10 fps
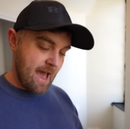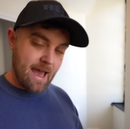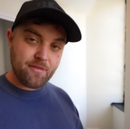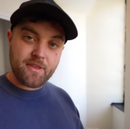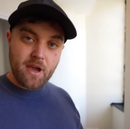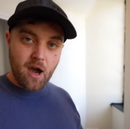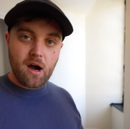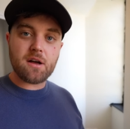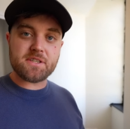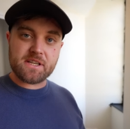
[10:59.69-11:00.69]
and the
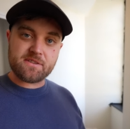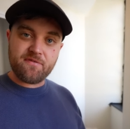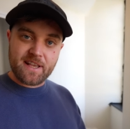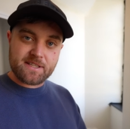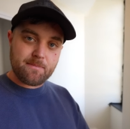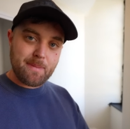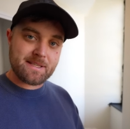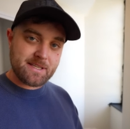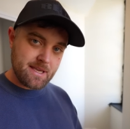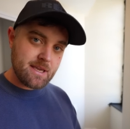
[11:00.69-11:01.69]
artist Victor
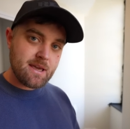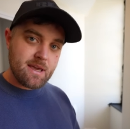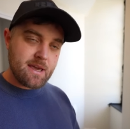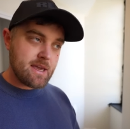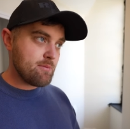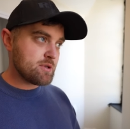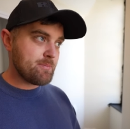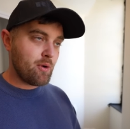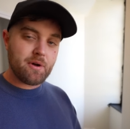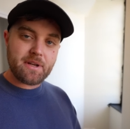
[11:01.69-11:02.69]
Petit, he was
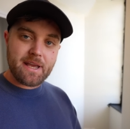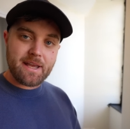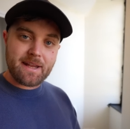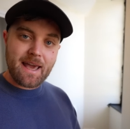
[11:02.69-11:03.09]
born in